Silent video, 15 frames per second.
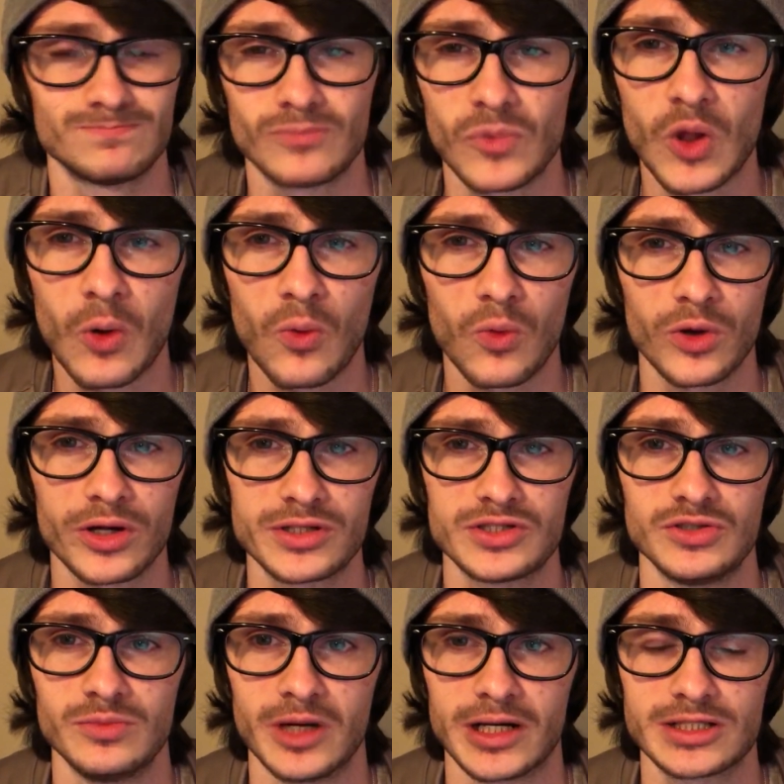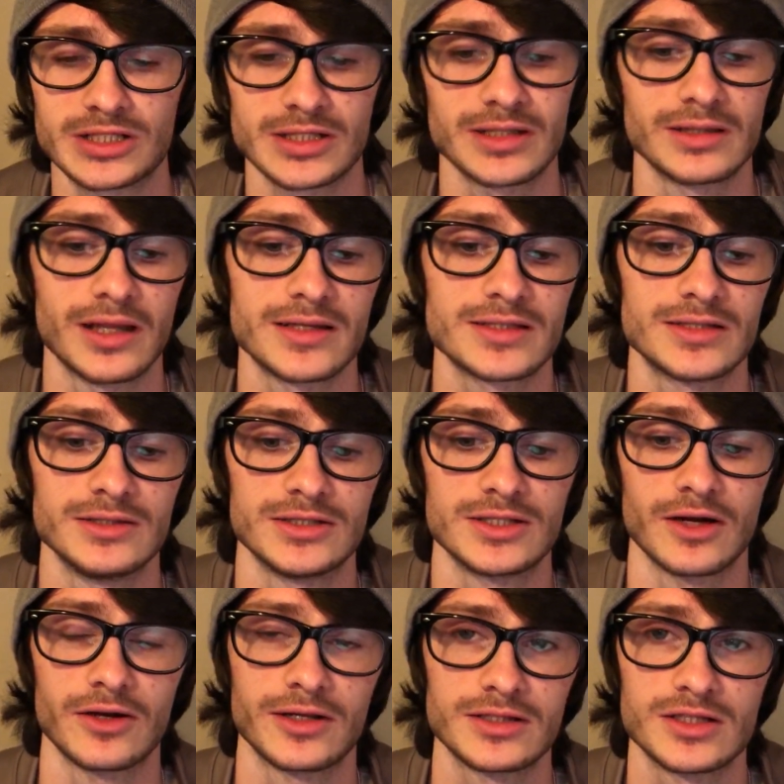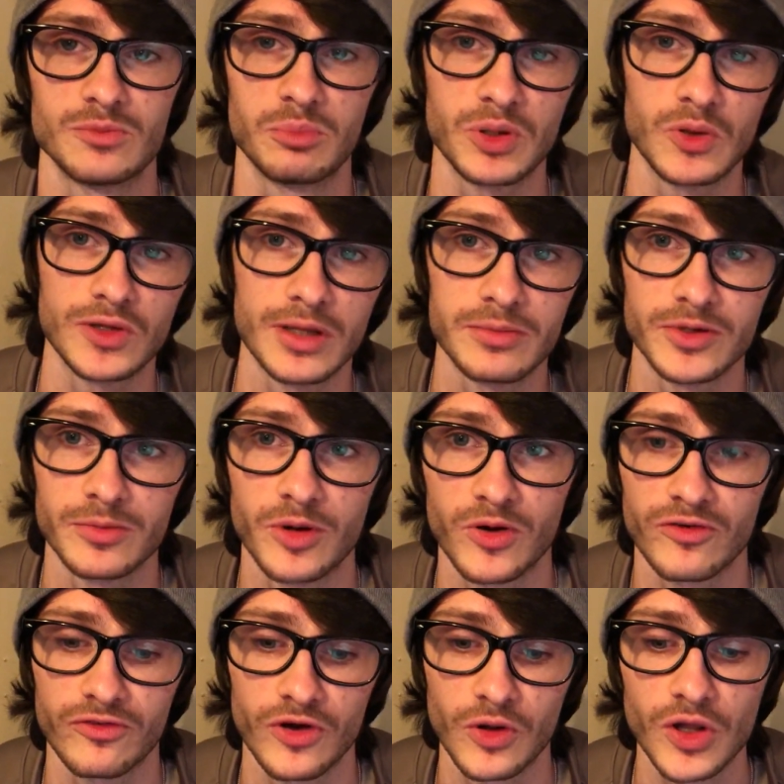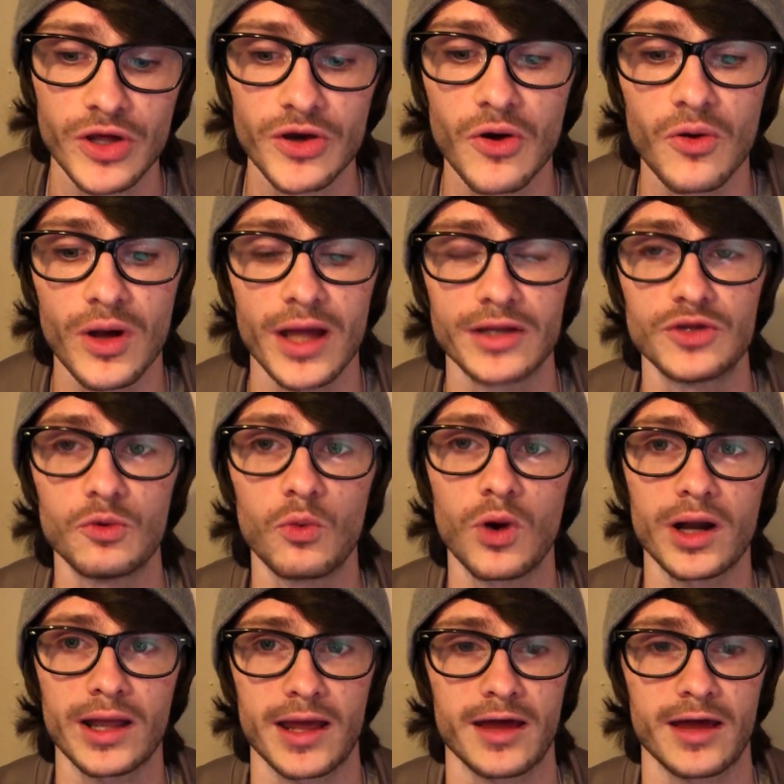Don't worry too much unless you're starting to build up your portfolio and you want to